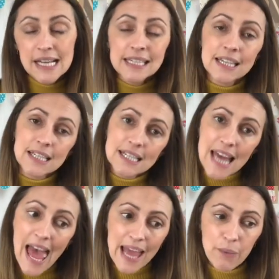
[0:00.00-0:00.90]
So
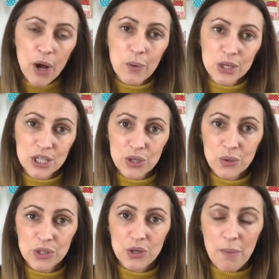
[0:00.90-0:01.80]
today what I want to
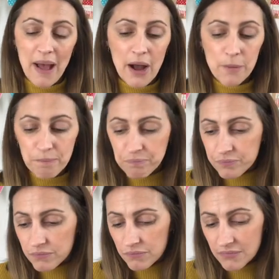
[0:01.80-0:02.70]
talk to you about
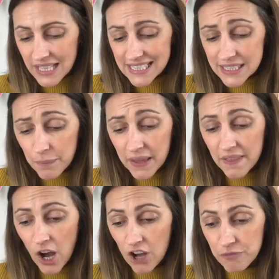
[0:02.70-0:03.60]
is something
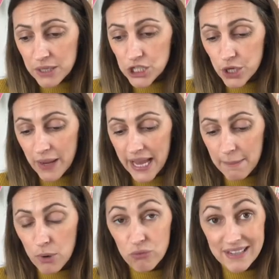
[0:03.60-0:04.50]
that I've been
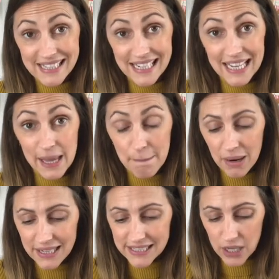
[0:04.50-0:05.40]
doing more recently in
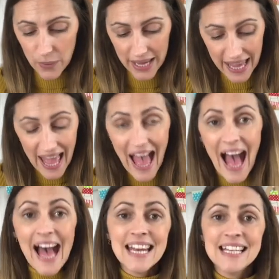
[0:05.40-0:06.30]
my sewing,
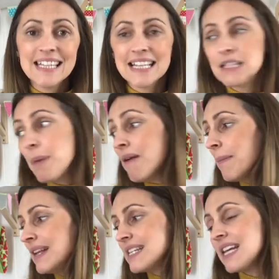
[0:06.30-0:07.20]
and it's
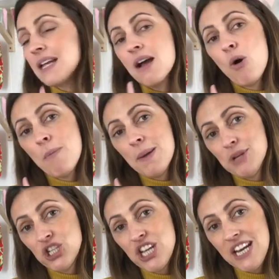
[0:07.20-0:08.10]
experimenting on my
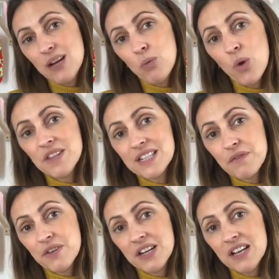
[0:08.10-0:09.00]
machine at what the
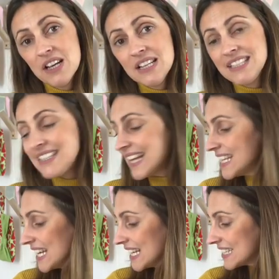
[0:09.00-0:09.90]
different
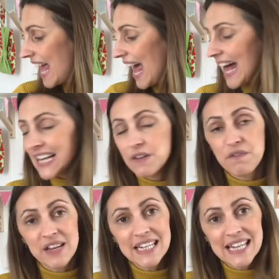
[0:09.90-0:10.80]
settings and
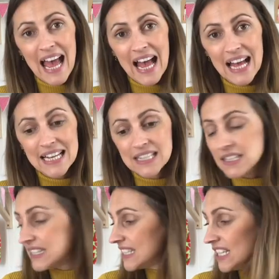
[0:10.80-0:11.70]
feet and
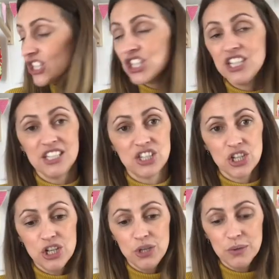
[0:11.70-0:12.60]
stitches
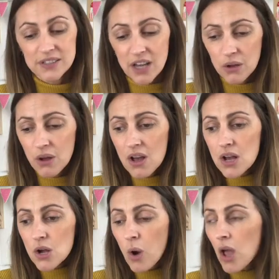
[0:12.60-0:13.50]
do. So
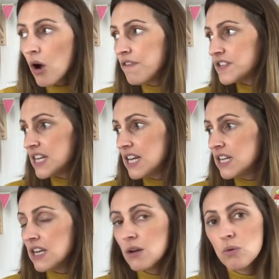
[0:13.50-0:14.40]
quite
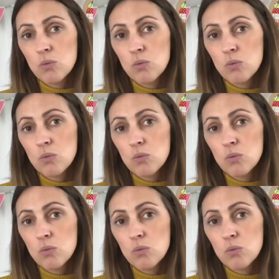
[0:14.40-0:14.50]
often,